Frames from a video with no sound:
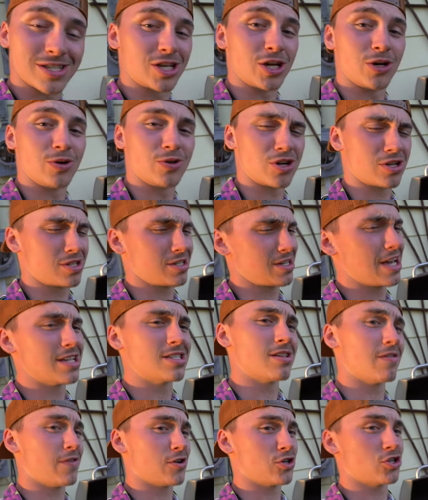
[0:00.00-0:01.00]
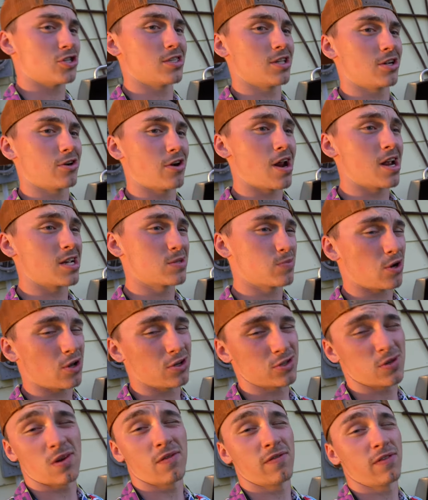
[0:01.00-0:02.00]
too, just in case the fish isn't the greatest, but
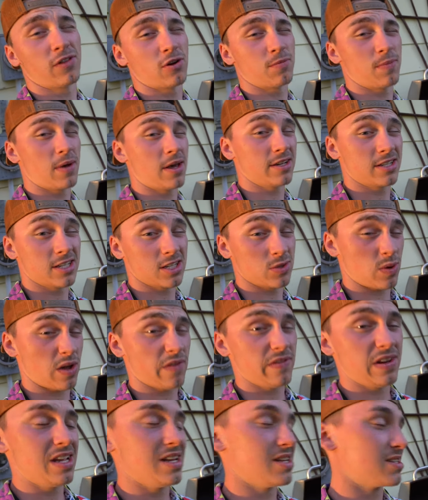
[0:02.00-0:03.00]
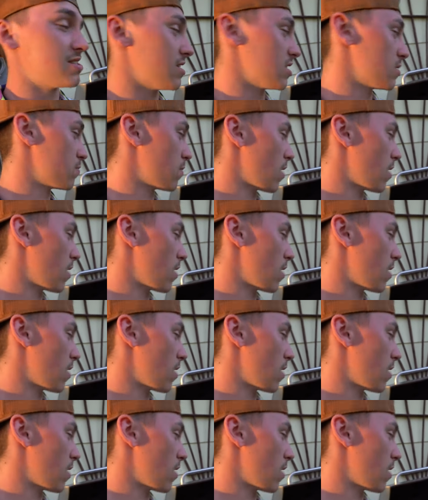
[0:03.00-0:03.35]
also to fill our bellies because we haven't eaten since